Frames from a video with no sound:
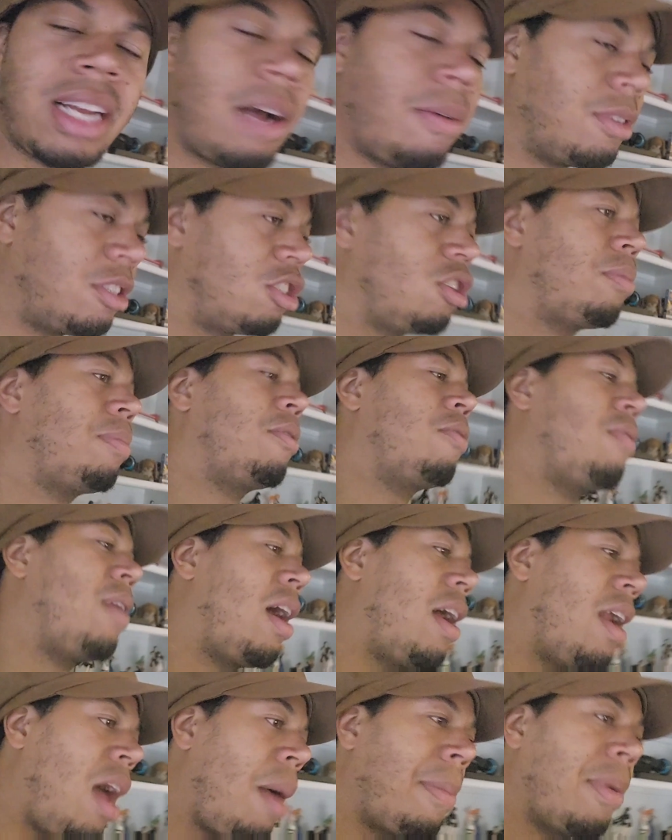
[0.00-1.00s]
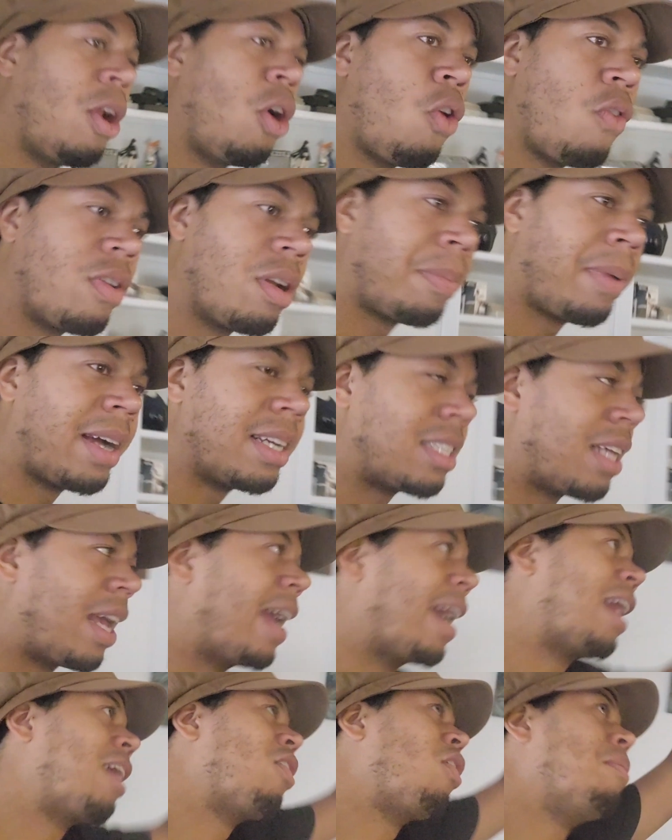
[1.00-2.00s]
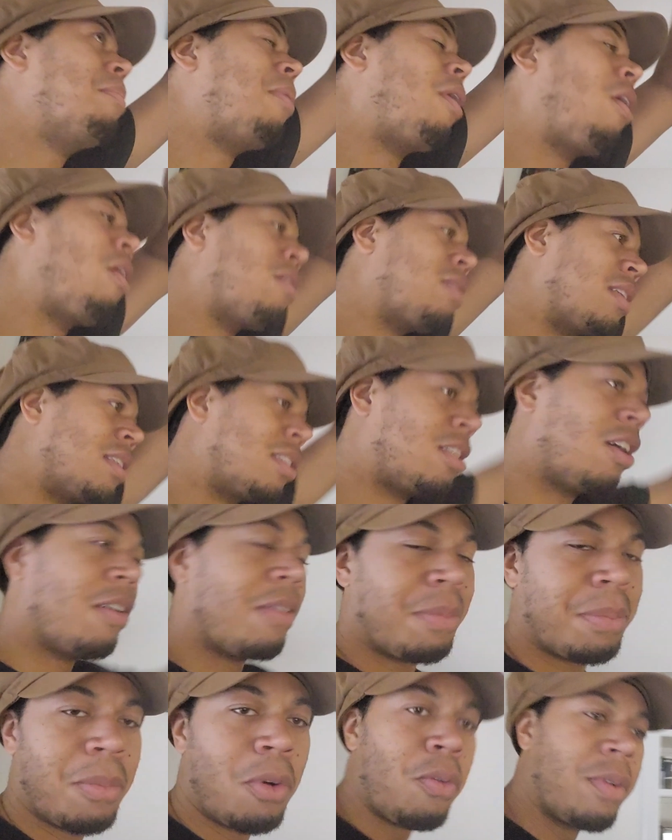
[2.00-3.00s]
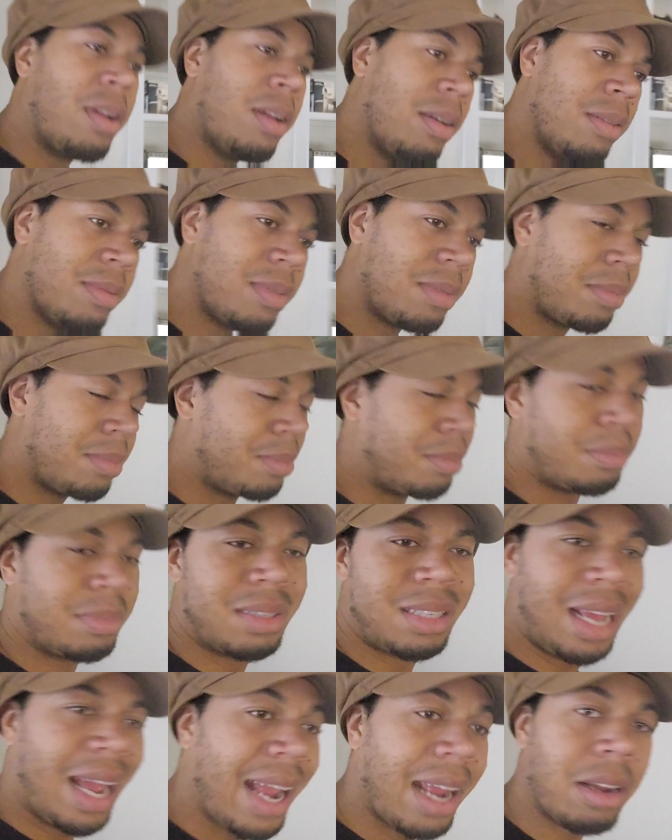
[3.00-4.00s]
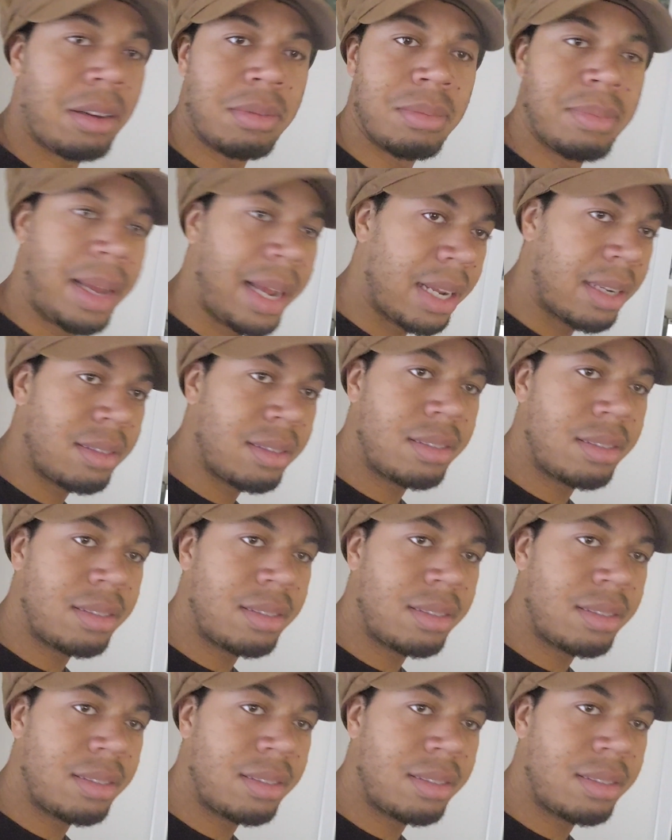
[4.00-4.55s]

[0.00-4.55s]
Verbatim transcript: was jumping around, hopping over the place, hanging on bars and stuff, moving. Damn, man.